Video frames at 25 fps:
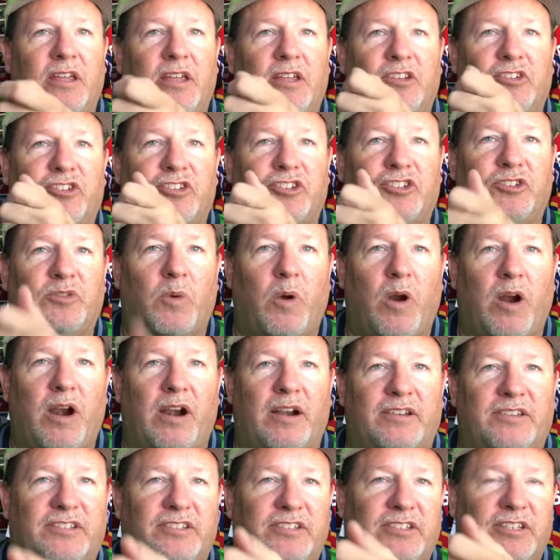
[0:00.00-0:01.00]

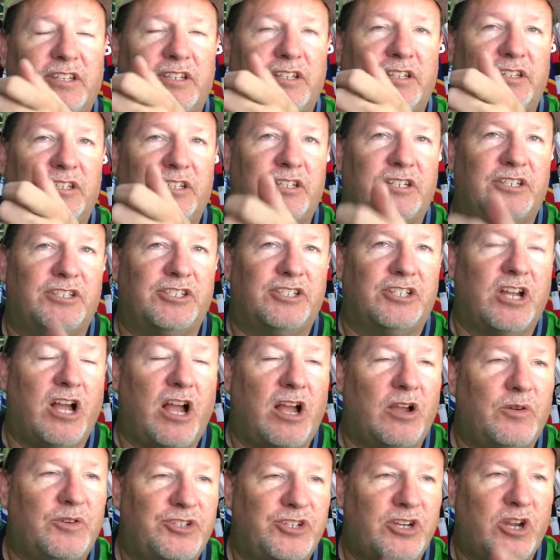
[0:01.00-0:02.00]
Swartz,
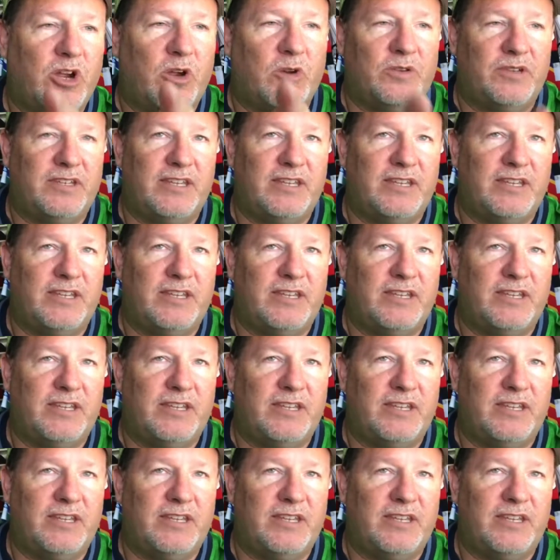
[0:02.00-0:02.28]
Chicago Joe,